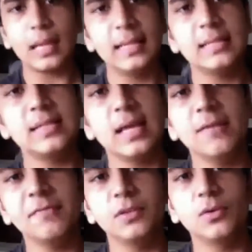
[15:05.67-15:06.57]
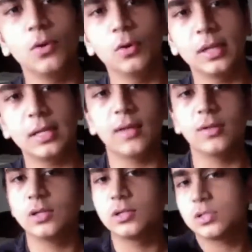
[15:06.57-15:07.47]
Instead of you holding down
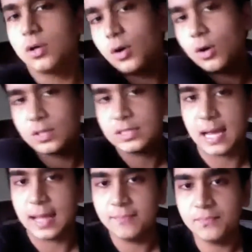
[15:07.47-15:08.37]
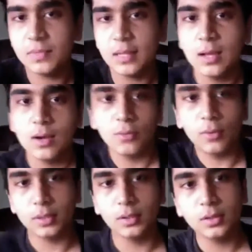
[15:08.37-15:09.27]
the notes all the time,
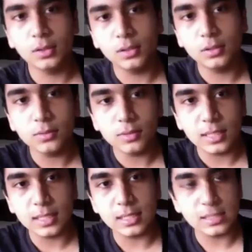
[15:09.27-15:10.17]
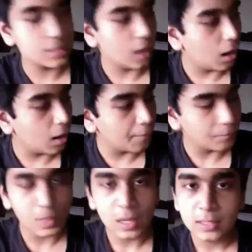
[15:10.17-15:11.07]
what you could do is
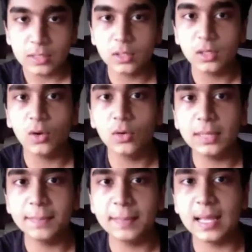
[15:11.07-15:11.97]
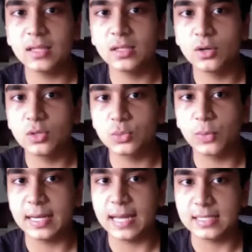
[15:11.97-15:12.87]
you could only play the notes
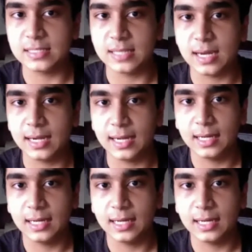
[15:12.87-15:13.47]
when necessary.